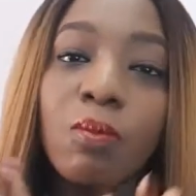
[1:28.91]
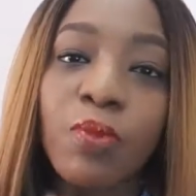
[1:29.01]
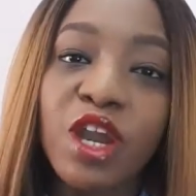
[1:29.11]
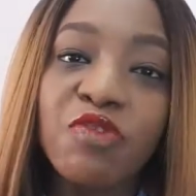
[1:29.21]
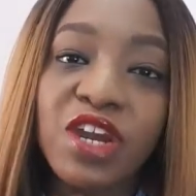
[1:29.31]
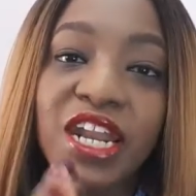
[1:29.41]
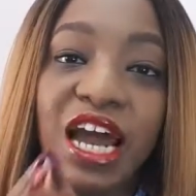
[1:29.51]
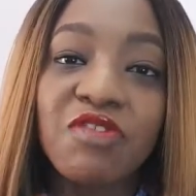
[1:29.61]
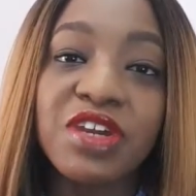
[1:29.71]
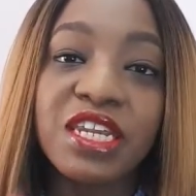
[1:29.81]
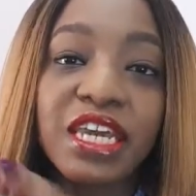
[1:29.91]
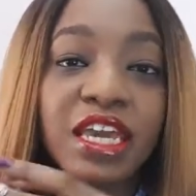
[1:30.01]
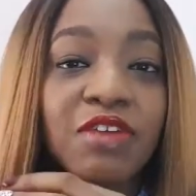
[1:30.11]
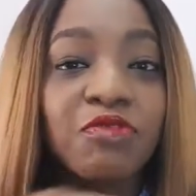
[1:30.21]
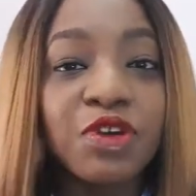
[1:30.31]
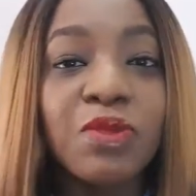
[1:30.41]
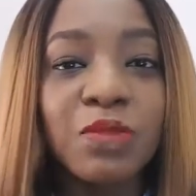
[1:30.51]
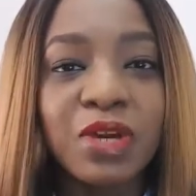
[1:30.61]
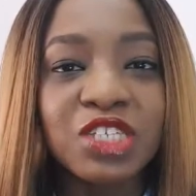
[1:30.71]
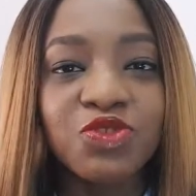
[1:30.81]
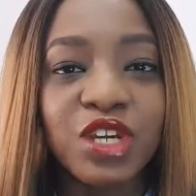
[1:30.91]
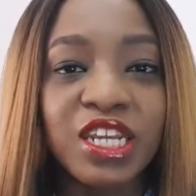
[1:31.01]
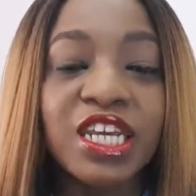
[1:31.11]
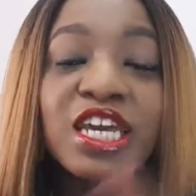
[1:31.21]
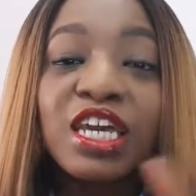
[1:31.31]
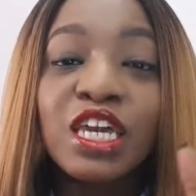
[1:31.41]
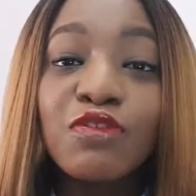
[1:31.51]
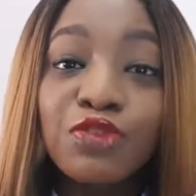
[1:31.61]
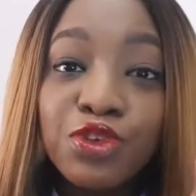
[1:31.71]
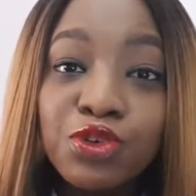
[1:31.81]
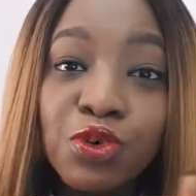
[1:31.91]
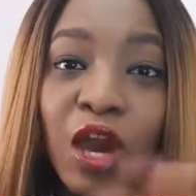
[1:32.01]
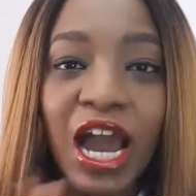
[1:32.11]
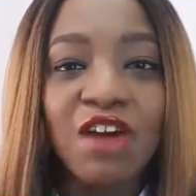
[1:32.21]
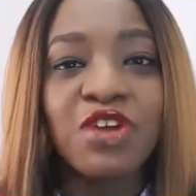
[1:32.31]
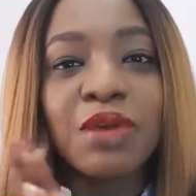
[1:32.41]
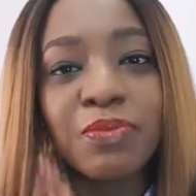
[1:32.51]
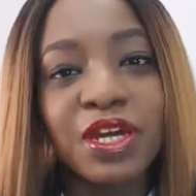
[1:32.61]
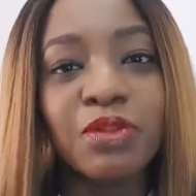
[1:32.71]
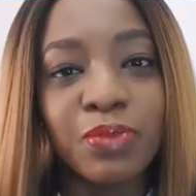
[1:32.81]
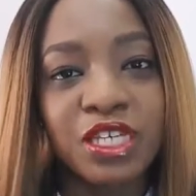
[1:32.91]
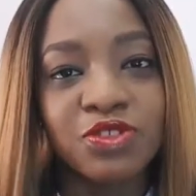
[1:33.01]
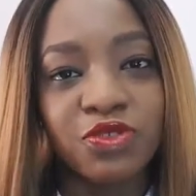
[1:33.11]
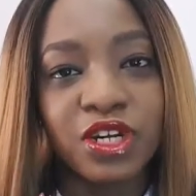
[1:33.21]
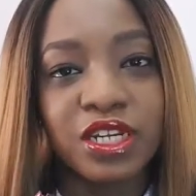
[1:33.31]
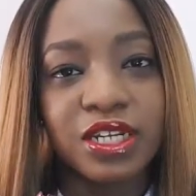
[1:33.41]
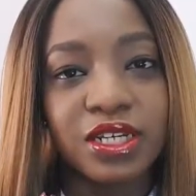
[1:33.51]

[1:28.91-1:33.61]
boyfriend having a female best friend if you have a male best friend.